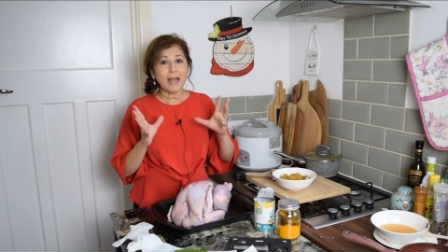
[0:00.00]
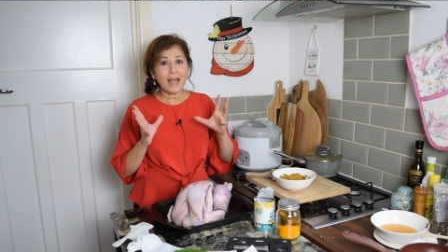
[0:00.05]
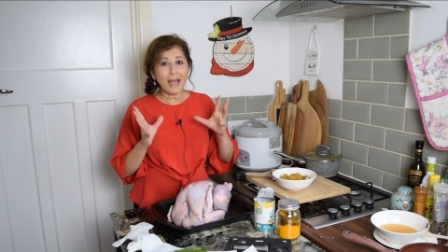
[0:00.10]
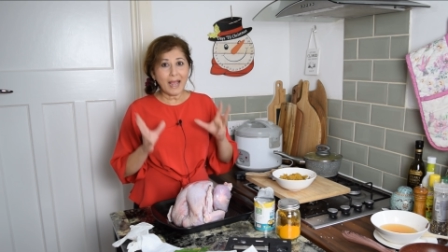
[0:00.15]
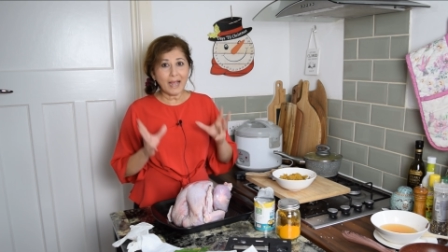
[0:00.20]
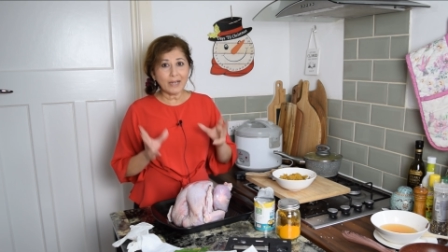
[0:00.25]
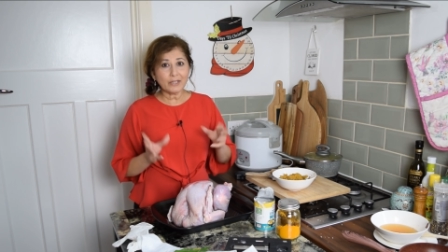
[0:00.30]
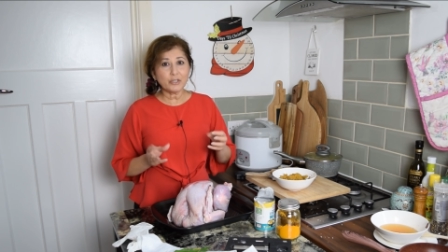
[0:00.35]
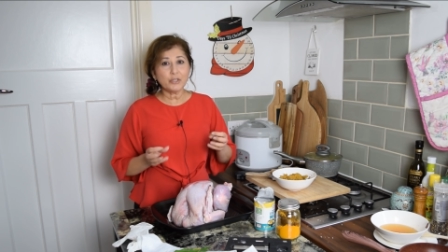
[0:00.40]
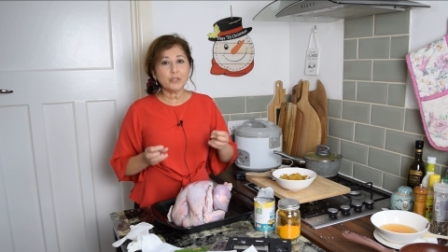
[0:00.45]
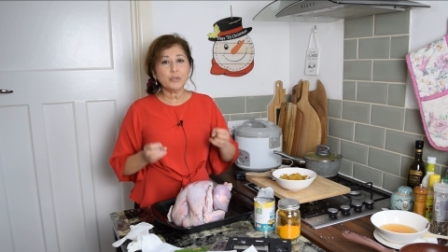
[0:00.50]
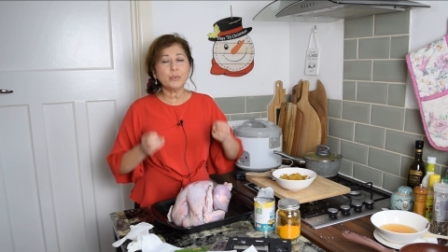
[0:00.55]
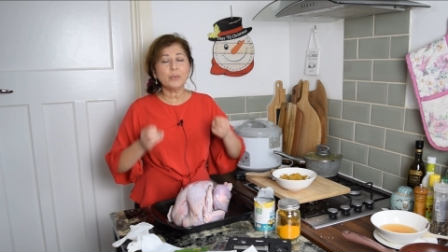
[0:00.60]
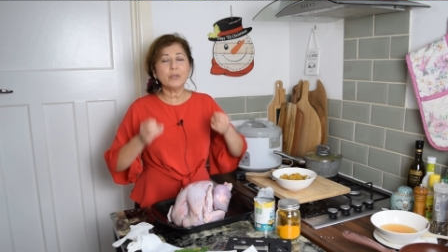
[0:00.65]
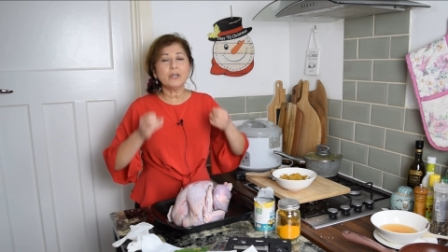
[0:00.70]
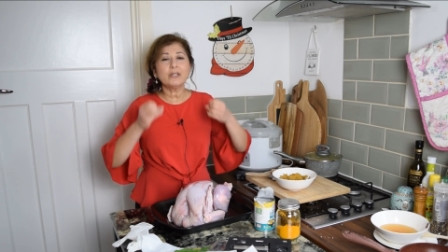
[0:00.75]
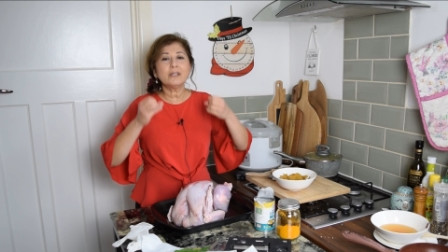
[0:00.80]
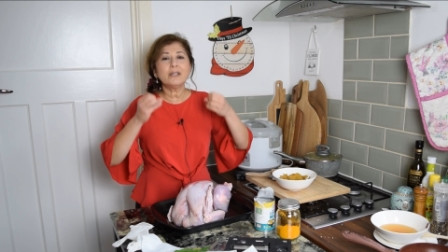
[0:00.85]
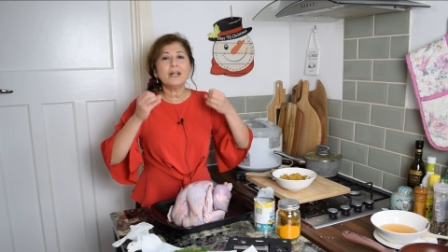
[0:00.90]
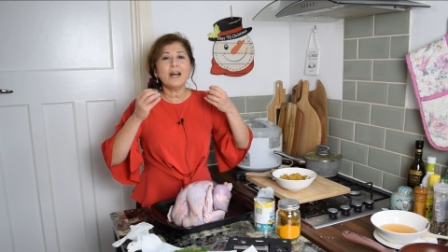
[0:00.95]

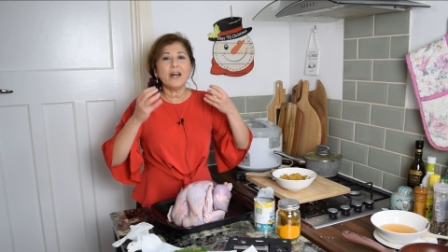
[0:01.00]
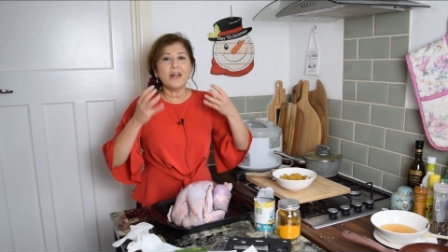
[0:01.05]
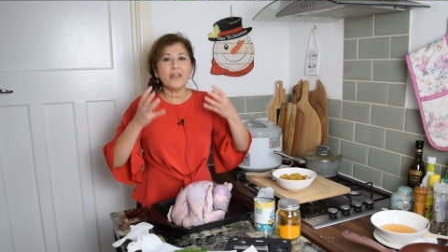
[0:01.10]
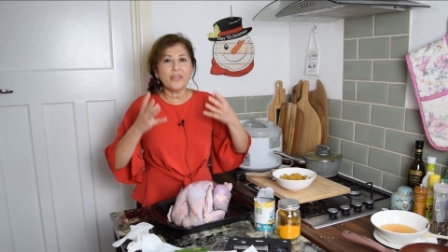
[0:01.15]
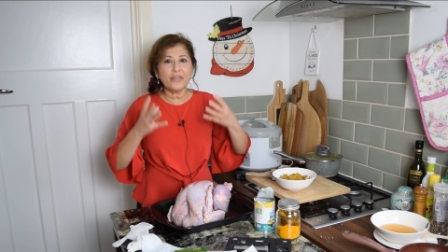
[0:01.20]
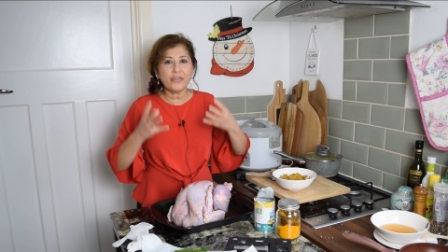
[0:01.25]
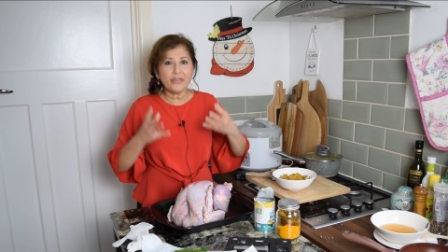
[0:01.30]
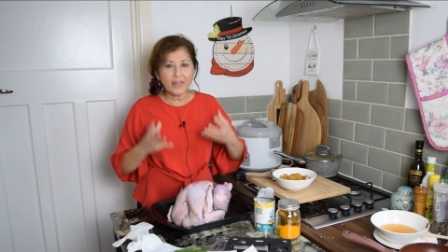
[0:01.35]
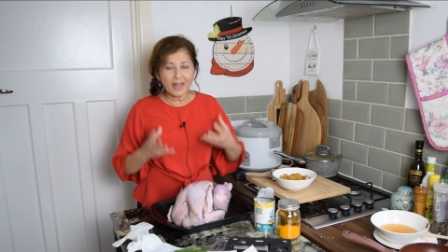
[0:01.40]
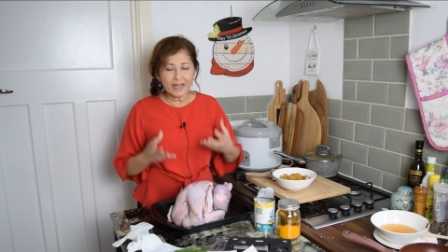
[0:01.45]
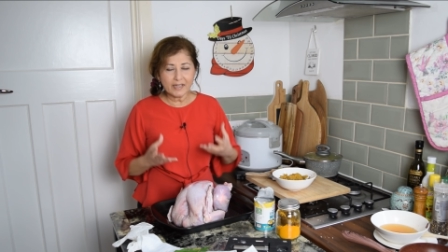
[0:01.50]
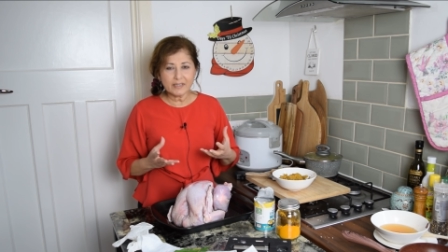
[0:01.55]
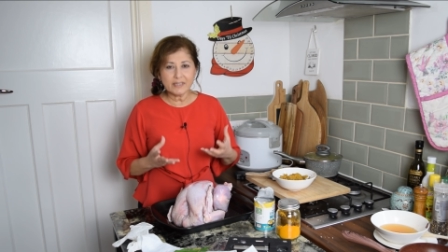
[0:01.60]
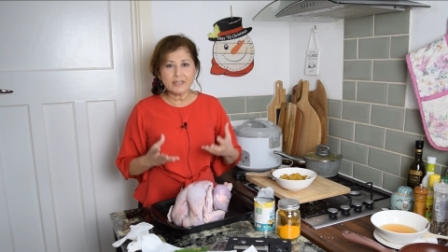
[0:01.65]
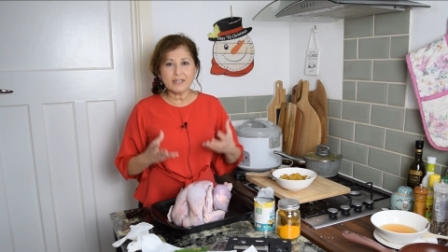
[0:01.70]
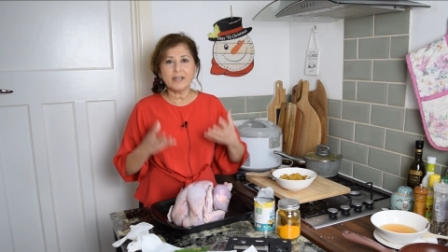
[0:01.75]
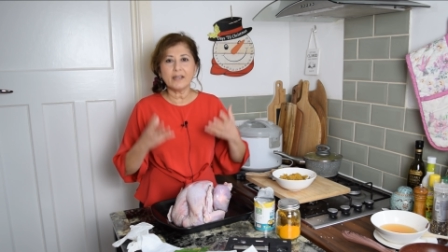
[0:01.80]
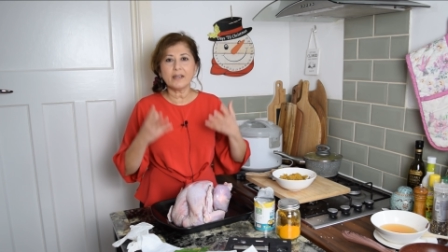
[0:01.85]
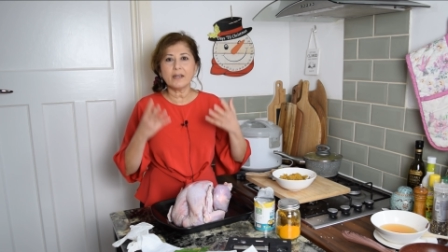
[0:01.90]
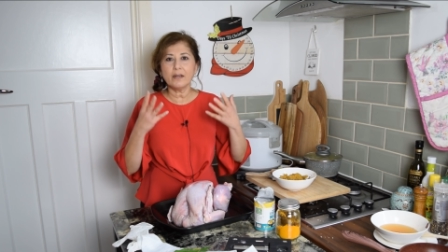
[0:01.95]
actual
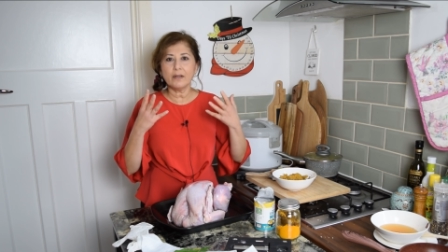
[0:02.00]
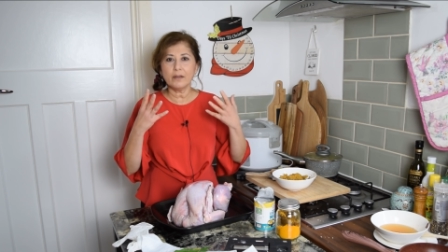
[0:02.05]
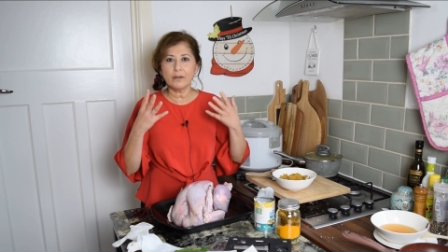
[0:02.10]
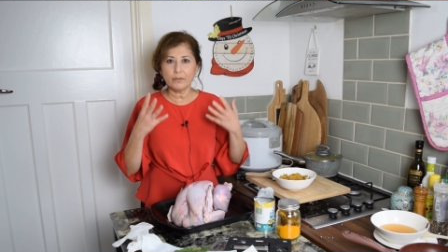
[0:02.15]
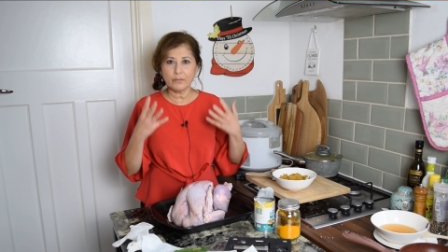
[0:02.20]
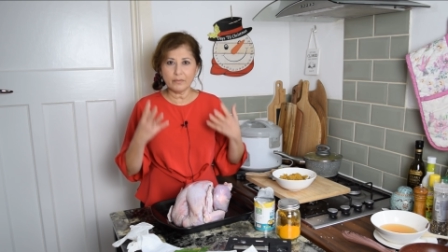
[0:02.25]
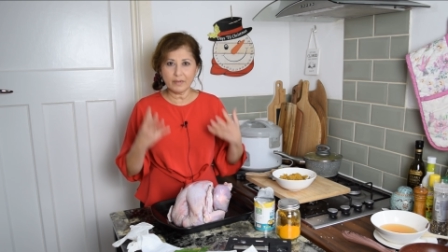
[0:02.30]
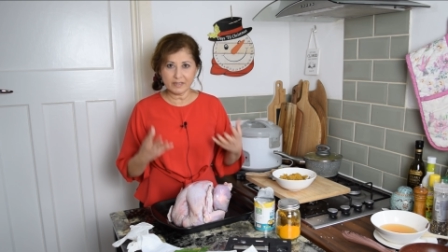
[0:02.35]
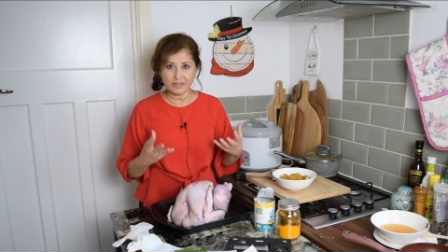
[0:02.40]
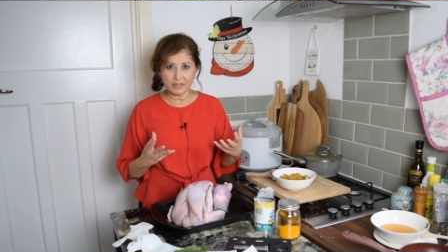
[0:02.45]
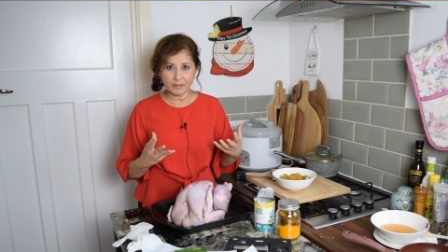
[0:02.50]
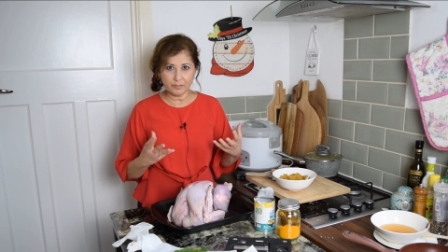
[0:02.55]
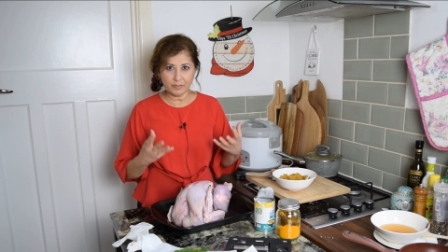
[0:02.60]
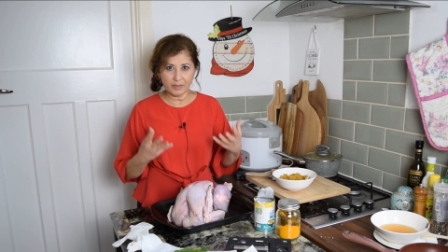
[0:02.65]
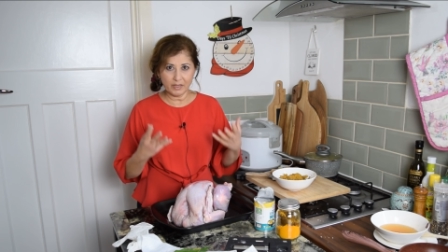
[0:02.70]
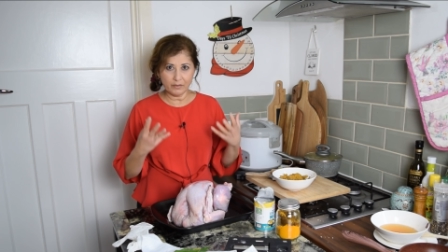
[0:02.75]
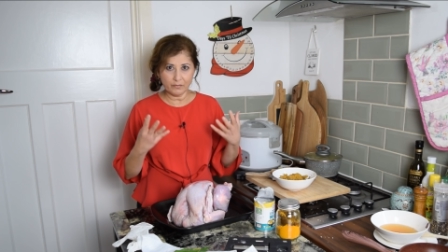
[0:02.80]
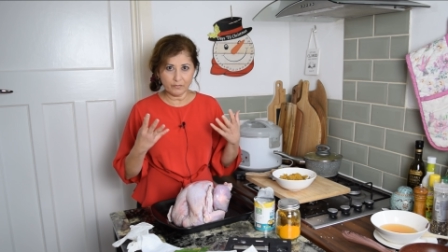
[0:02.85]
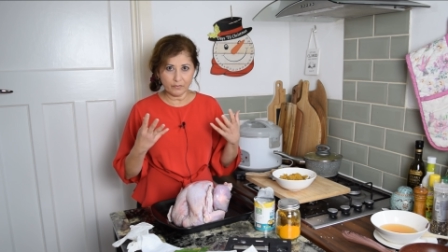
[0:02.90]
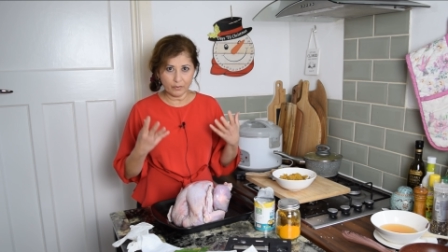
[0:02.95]
authentic
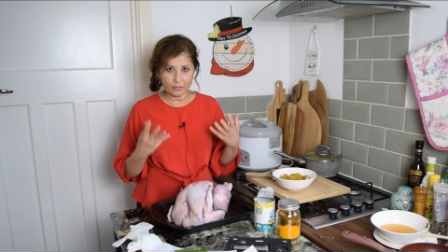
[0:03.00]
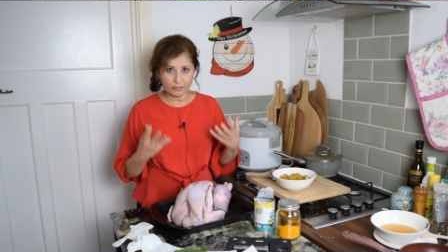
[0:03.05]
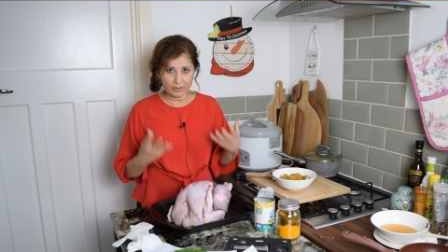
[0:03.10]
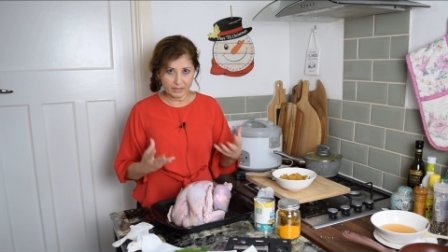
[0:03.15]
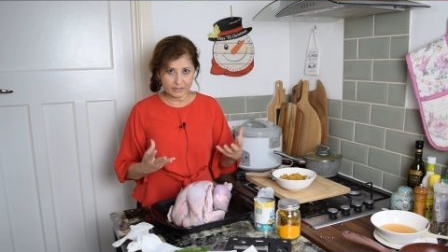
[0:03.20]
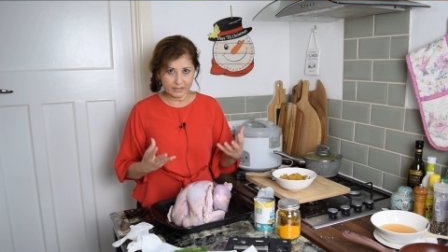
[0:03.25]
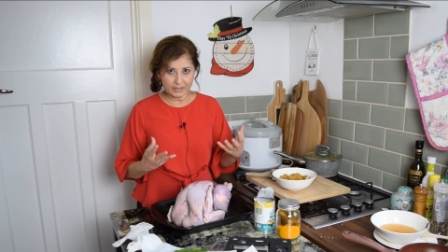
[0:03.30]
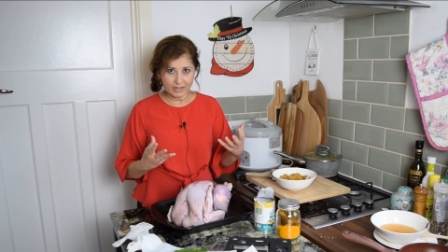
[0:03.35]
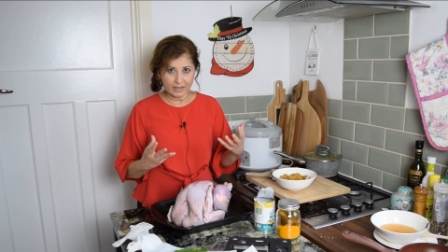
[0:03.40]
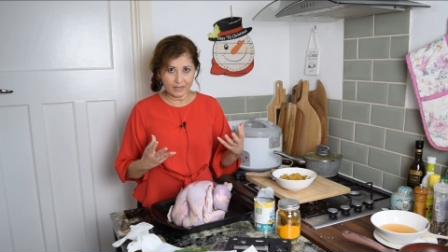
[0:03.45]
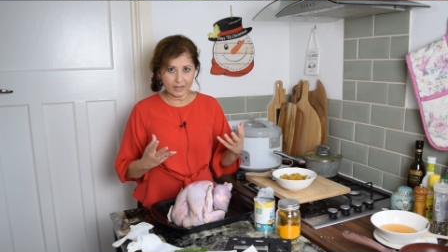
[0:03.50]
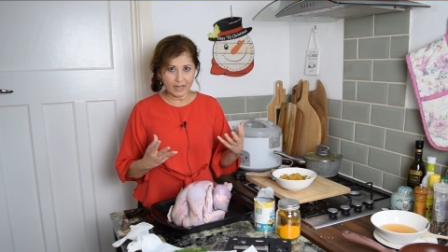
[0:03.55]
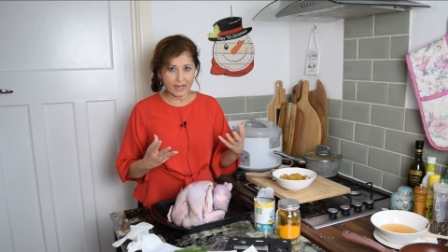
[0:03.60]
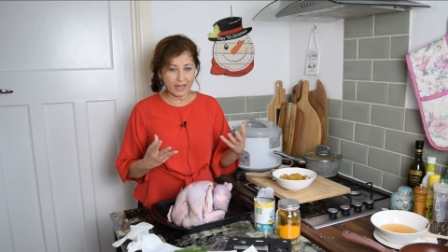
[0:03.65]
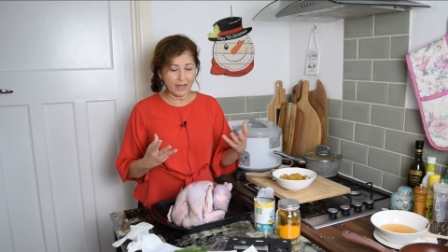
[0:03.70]
recipe for rendang.